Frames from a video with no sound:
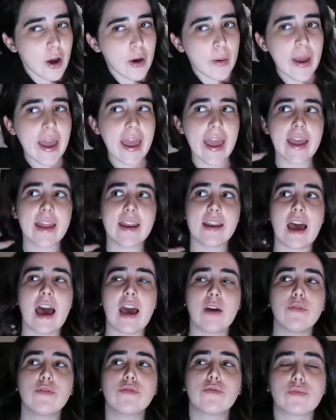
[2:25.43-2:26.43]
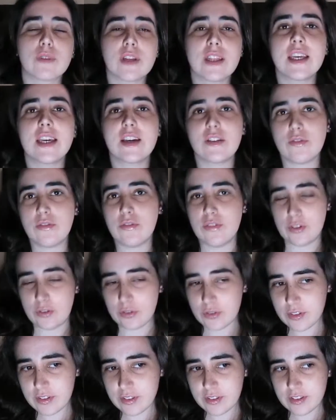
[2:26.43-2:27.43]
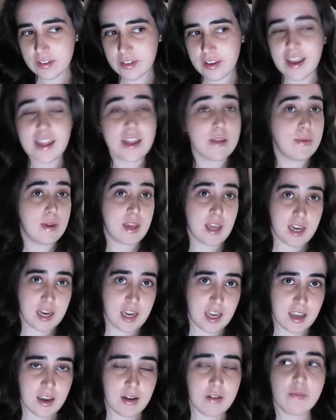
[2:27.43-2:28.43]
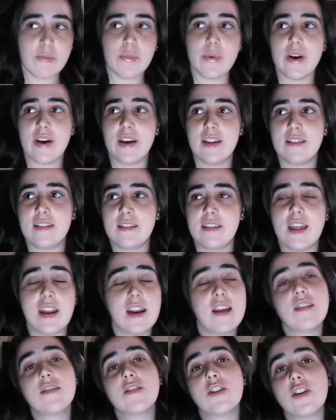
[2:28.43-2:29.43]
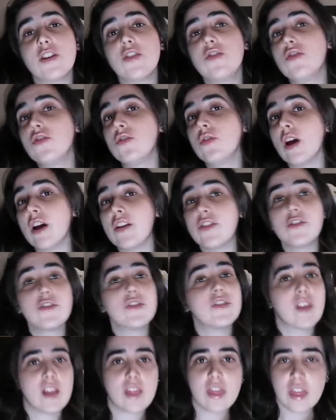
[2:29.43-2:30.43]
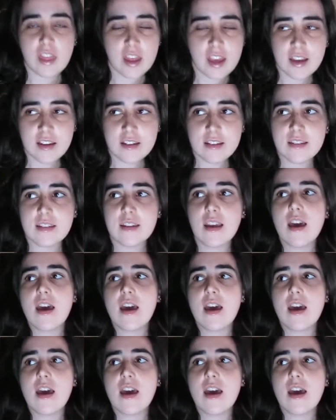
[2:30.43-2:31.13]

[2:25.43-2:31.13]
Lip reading: And I was really confused in the beginning, but then I started to understand things,